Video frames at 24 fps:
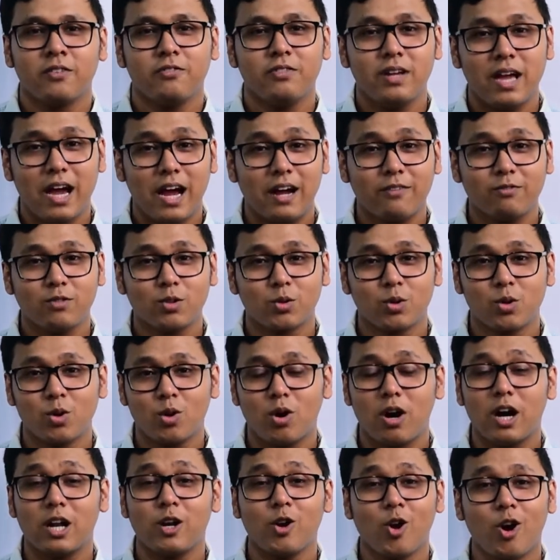We have to
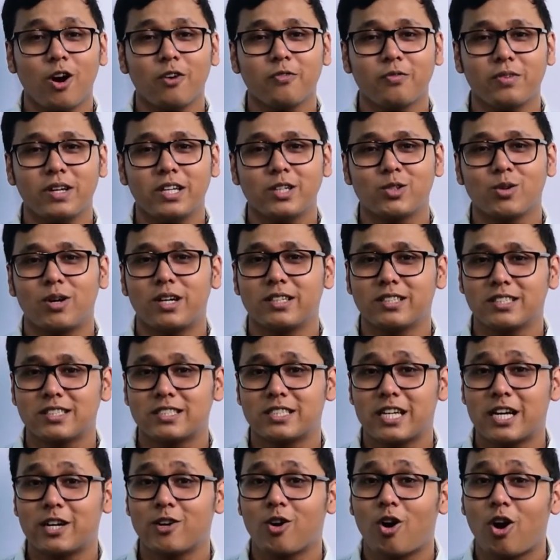go a long way to
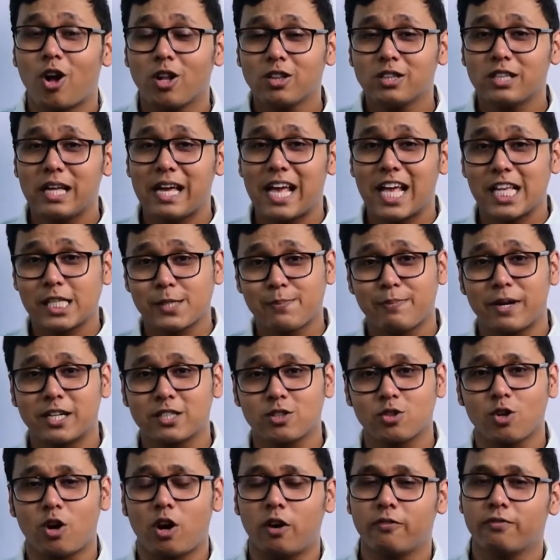understand all the
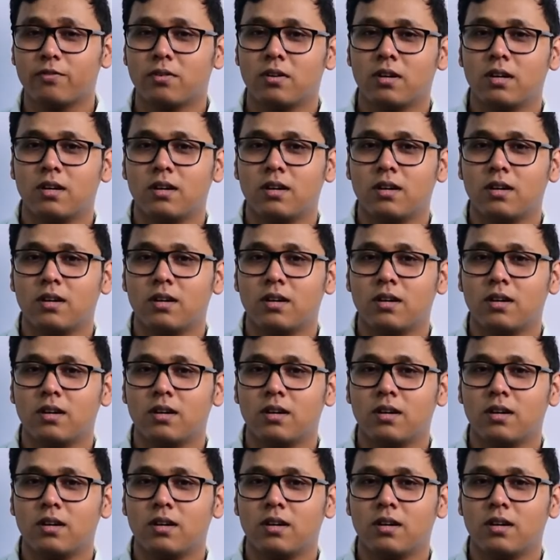aspects of